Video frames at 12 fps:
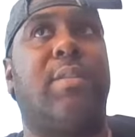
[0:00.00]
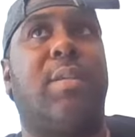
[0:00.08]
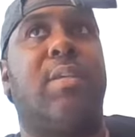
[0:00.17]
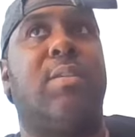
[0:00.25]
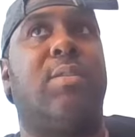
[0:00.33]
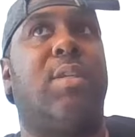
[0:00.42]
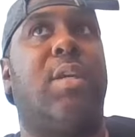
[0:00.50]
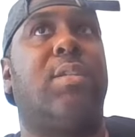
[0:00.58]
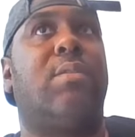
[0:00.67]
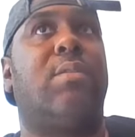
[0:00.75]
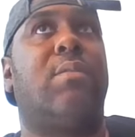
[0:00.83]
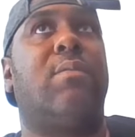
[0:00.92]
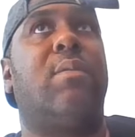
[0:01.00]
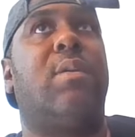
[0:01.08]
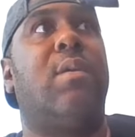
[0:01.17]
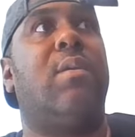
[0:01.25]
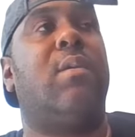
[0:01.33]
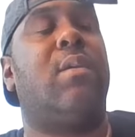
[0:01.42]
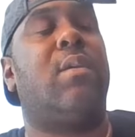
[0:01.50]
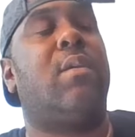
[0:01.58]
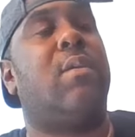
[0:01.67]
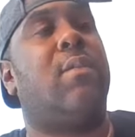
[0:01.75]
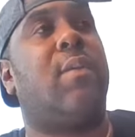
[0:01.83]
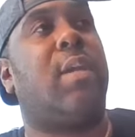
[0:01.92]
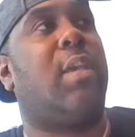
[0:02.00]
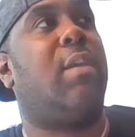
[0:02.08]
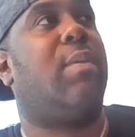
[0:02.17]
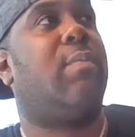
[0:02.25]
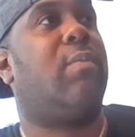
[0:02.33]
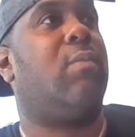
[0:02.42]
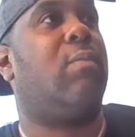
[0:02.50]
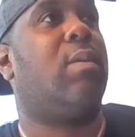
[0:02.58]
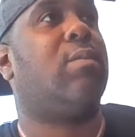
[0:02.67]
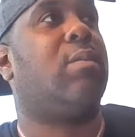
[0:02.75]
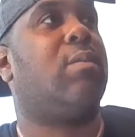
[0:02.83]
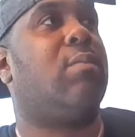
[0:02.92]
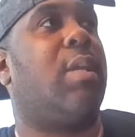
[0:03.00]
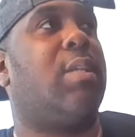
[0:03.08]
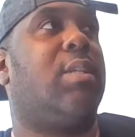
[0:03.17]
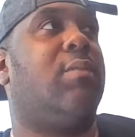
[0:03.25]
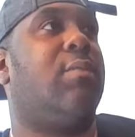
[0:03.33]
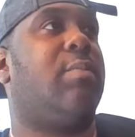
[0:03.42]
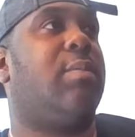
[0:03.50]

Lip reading: Dez, John. So and I can't remember who else he was actually even